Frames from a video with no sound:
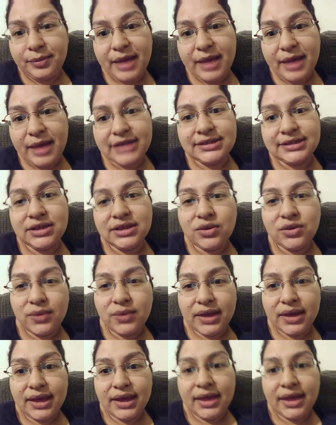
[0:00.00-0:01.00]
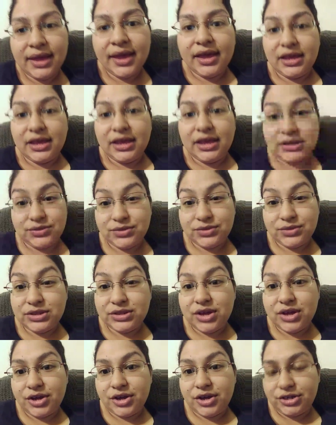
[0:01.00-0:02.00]
passing away is really
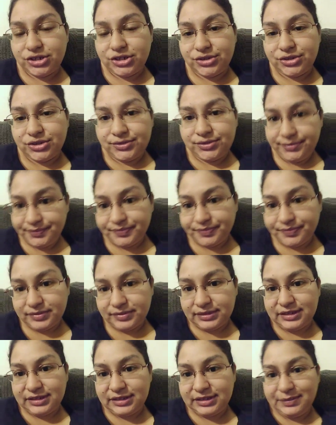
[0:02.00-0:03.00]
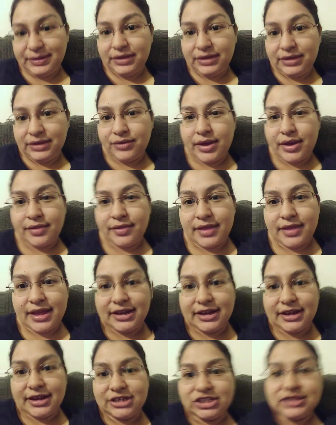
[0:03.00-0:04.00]
hard to be around
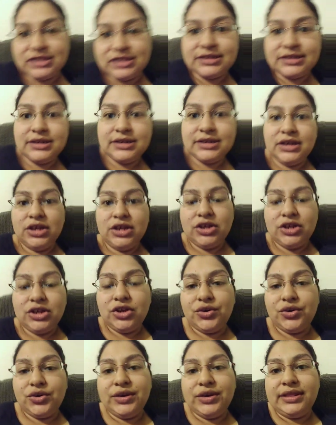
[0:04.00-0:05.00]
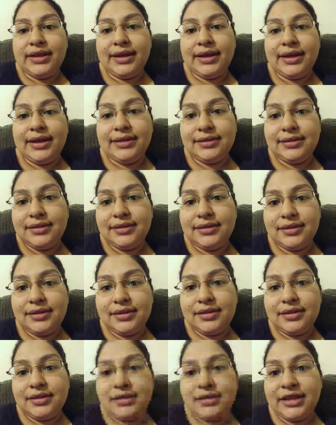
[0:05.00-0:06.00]
that, and just knowing that
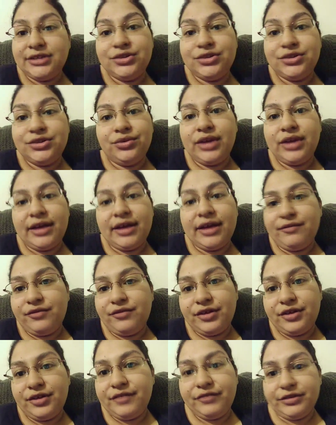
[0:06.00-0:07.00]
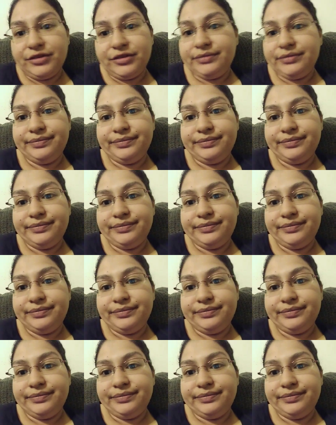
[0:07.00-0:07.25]
they don't have forever.